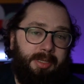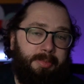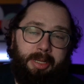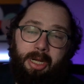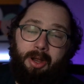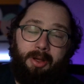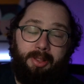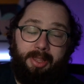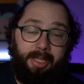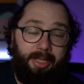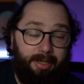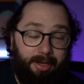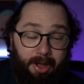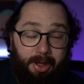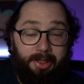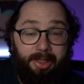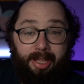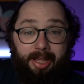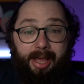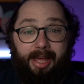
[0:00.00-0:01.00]
I mean, all
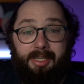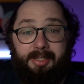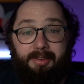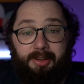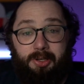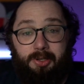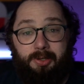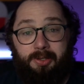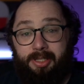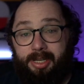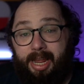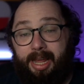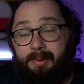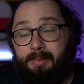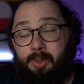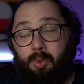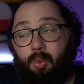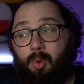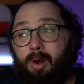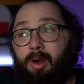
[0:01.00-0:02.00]
the class features
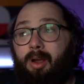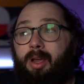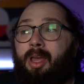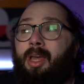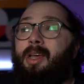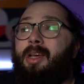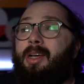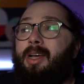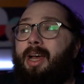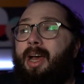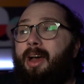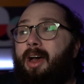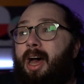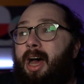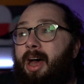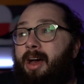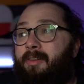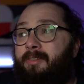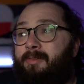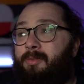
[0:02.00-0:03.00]
names work
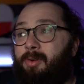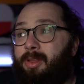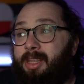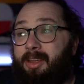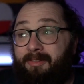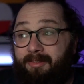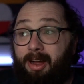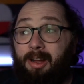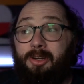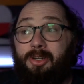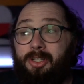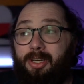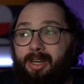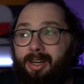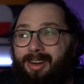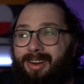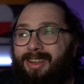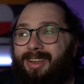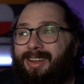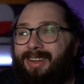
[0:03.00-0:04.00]
for the
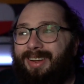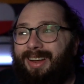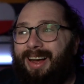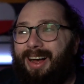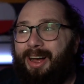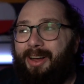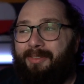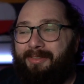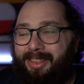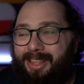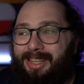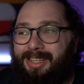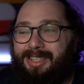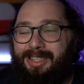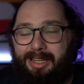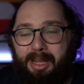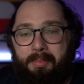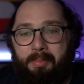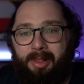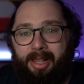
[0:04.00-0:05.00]
function of this
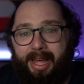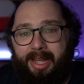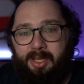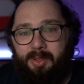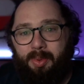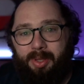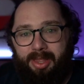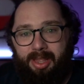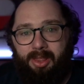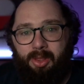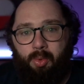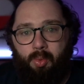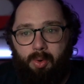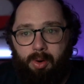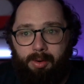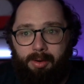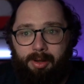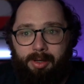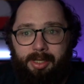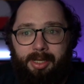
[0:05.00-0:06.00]
subclass within the
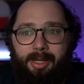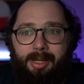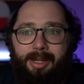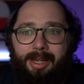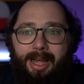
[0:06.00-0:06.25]
world.